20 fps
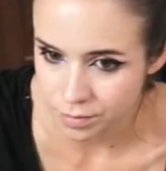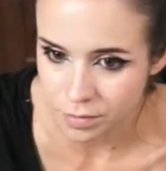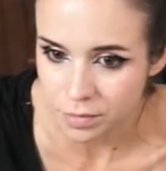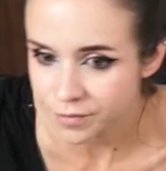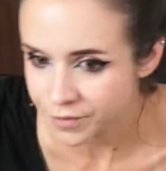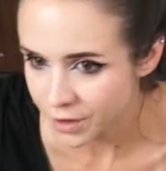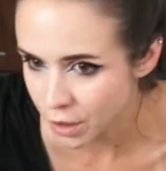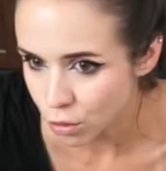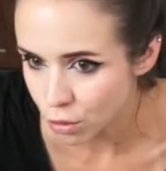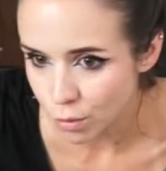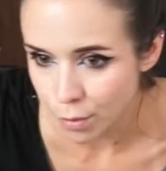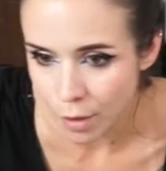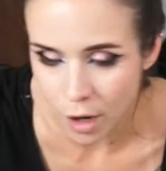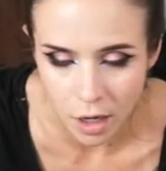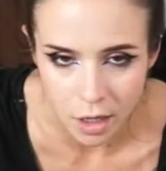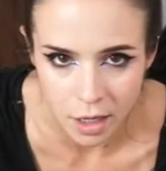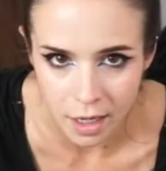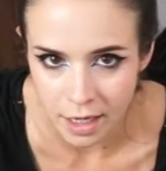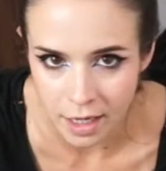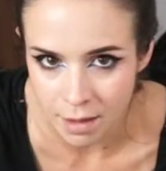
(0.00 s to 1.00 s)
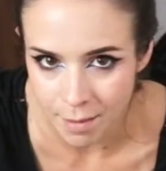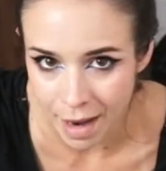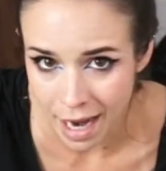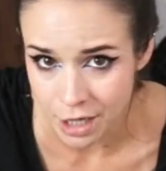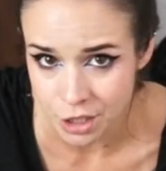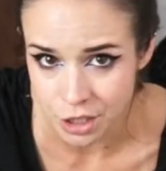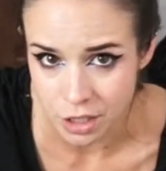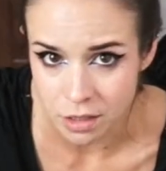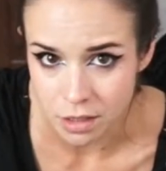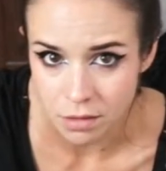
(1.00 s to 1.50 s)
federal park, I
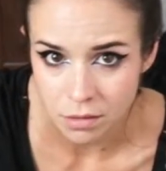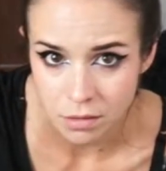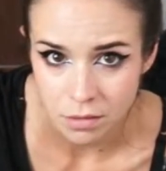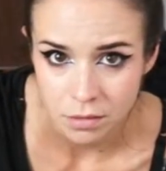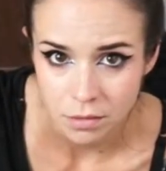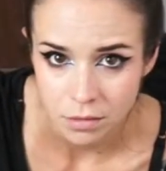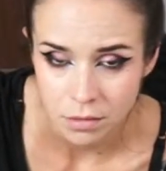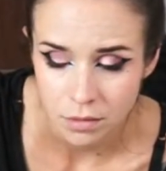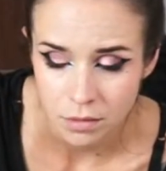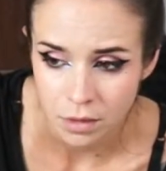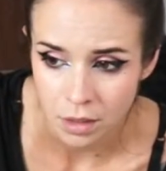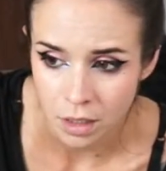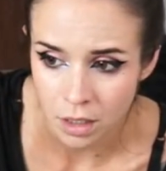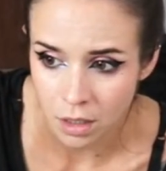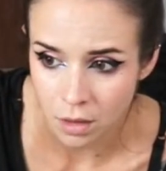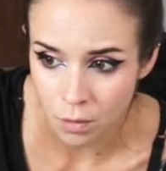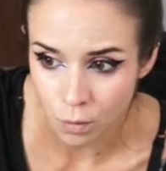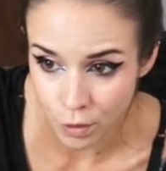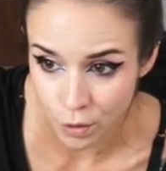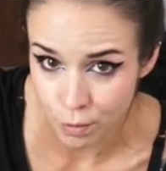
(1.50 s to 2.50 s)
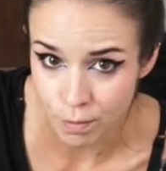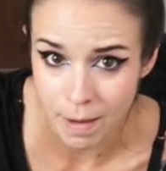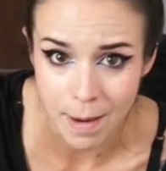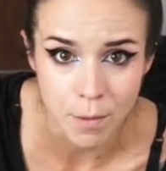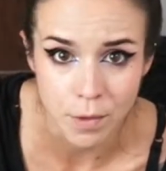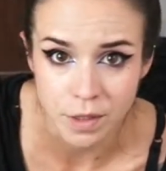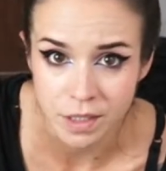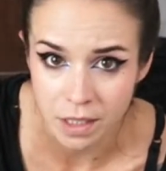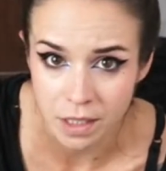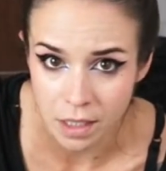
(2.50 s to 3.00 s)
imagine, with
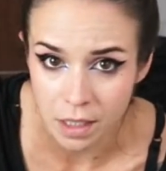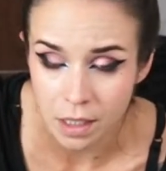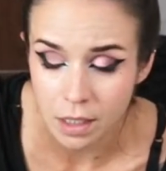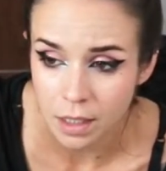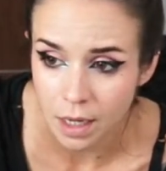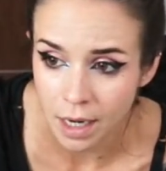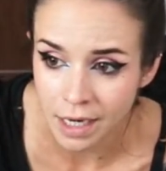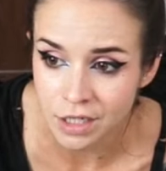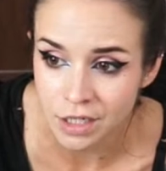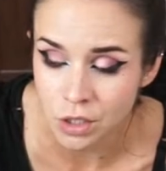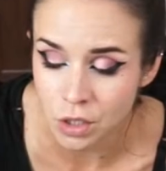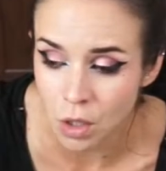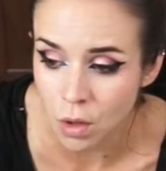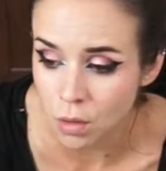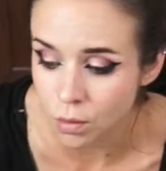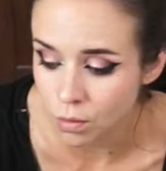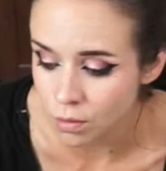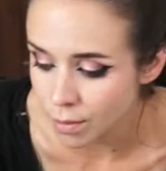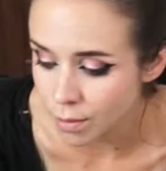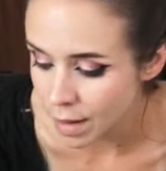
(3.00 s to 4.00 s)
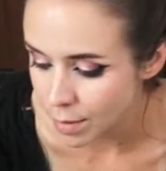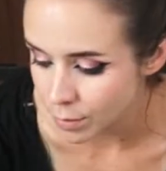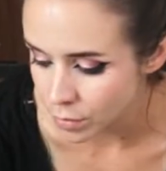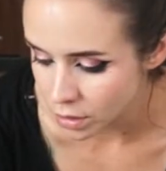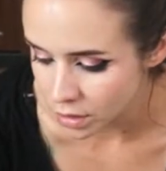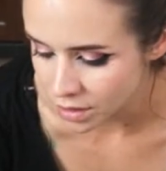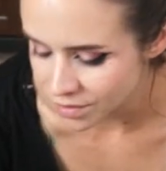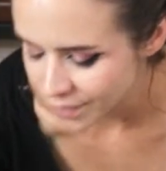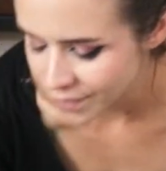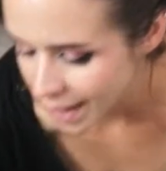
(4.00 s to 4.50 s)
redwoods in it. I don't remember.
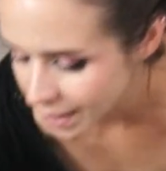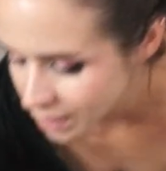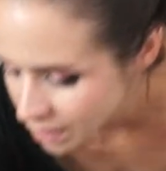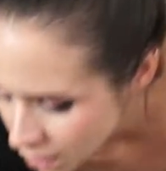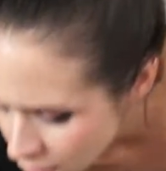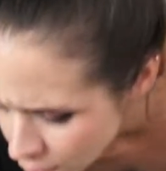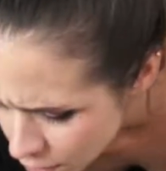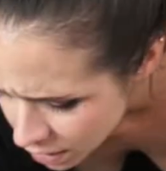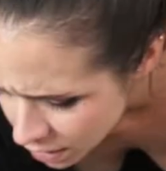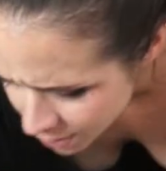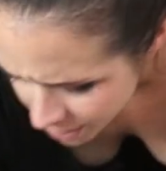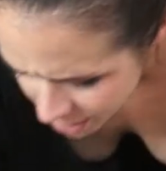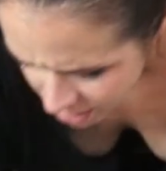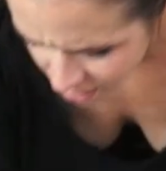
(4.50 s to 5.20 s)
In fact, you know what? Let me see